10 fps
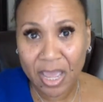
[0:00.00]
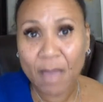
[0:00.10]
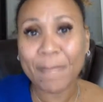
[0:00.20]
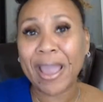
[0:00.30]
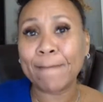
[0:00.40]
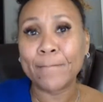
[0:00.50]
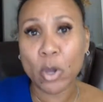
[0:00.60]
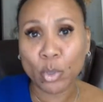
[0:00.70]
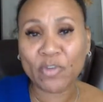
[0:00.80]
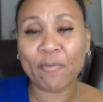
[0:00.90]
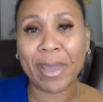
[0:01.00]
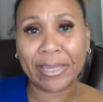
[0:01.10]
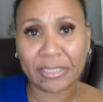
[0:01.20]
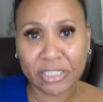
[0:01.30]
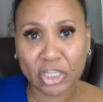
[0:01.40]
my motive and my
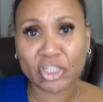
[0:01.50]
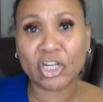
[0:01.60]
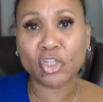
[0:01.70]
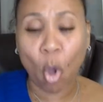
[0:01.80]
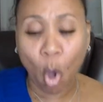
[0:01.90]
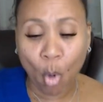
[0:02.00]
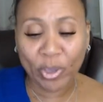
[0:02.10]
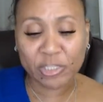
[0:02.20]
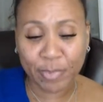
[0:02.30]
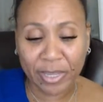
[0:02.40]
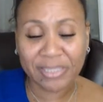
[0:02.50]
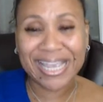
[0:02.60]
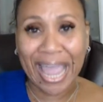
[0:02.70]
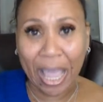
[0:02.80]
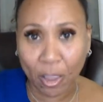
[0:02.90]
intention has always been to
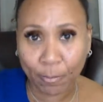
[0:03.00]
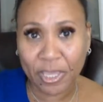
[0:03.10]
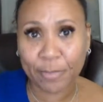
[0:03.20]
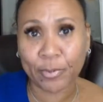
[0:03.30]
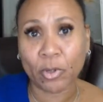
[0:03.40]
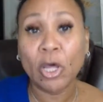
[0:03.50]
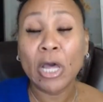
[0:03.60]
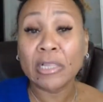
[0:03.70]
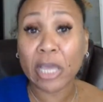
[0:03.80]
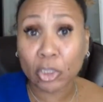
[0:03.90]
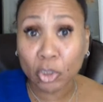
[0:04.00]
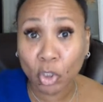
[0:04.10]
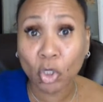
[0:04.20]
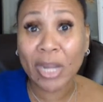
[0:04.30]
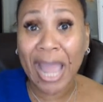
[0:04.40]
help people, like,
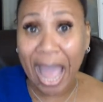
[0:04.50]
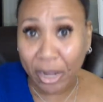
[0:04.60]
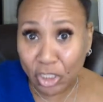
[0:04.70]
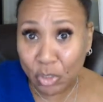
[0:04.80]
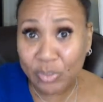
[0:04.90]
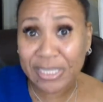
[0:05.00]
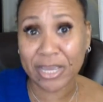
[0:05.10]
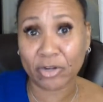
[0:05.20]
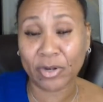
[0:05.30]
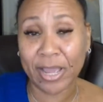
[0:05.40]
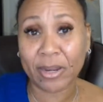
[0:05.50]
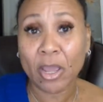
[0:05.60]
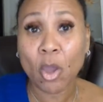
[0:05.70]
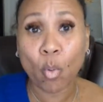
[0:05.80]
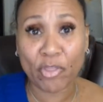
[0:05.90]
learn how to use the internet,
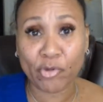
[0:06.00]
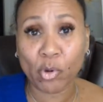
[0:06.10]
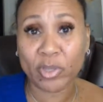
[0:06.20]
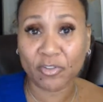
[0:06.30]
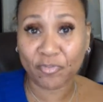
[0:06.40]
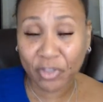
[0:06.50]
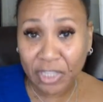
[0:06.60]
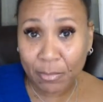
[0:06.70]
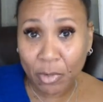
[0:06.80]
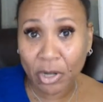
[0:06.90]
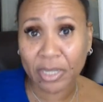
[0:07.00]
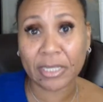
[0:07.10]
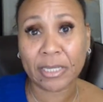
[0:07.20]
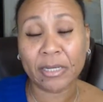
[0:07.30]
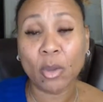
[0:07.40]
whether it was affiliate
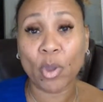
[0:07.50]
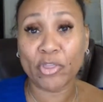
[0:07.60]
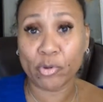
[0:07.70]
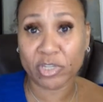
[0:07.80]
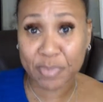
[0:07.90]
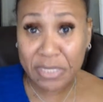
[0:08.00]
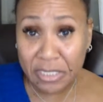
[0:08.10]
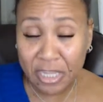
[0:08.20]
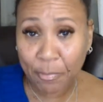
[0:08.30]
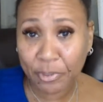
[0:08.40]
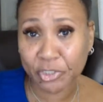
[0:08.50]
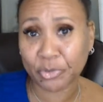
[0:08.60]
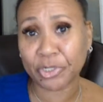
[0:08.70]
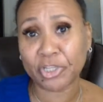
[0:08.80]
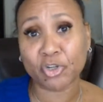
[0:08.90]
marketing, whether it was business
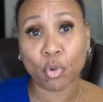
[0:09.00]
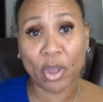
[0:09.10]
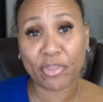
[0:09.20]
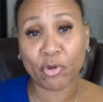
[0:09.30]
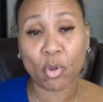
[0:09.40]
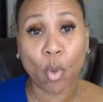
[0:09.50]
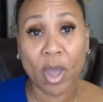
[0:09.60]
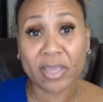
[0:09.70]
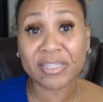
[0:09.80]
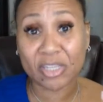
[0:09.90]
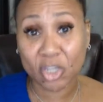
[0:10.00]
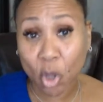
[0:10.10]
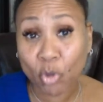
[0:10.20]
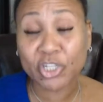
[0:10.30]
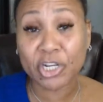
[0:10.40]
opportunities, or whether it was
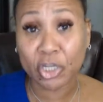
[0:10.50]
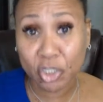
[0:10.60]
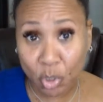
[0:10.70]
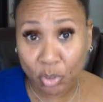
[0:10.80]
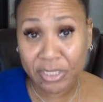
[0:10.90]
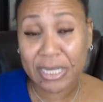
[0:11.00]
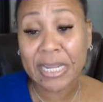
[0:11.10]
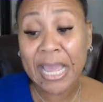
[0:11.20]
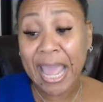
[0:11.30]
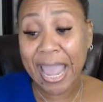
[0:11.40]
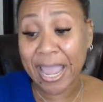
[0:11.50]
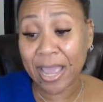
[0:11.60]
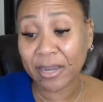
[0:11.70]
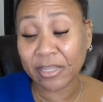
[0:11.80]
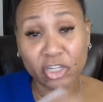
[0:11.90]
coaching and consulting
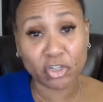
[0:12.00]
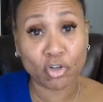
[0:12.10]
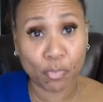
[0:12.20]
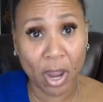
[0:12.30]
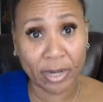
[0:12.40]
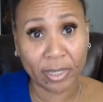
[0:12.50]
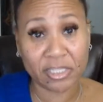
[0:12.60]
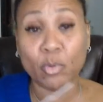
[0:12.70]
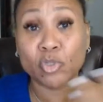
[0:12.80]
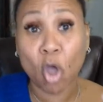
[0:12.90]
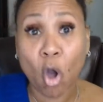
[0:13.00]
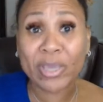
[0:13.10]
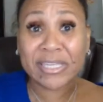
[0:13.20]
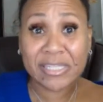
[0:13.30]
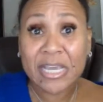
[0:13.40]
and digital products. It was
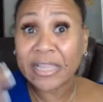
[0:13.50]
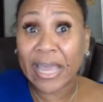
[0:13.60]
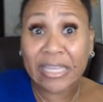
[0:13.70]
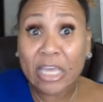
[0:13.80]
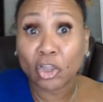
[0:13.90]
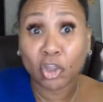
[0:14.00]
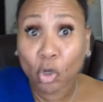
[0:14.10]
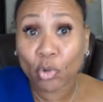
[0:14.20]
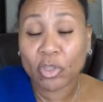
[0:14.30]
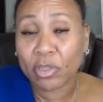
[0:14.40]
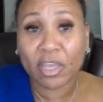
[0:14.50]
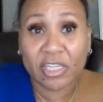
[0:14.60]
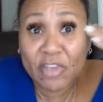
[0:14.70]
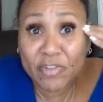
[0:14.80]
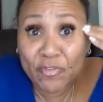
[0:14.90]
always like, learn,
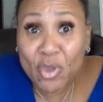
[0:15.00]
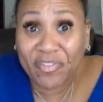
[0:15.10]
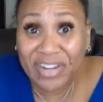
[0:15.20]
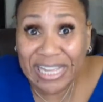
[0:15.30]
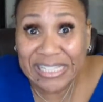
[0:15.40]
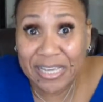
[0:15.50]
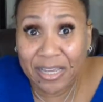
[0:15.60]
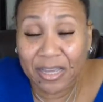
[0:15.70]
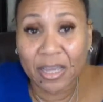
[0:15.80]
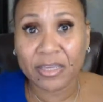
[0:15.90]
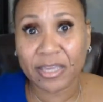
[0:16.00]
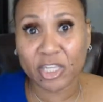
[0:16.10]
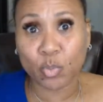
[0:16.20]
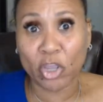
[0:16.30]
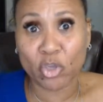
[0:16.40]
because even if you have an idea,
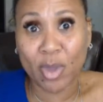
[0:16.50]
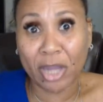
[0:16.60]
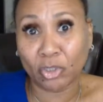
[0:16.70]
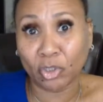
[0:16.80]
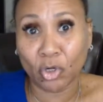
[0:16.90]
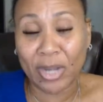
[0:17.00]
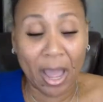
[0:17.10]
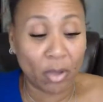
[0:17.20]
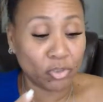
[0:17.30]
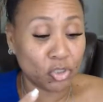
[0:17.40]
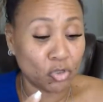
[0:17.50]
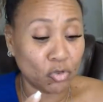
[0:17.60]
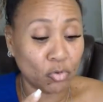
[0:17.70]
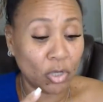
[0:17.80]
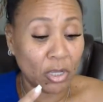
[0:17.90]
guess what? You got to learn how
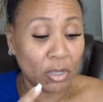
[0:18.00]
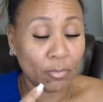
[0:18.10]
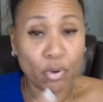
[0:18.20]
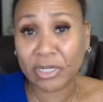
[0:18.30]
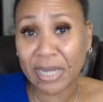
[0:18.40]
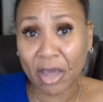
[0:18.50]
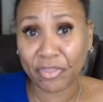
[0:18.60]
to put it out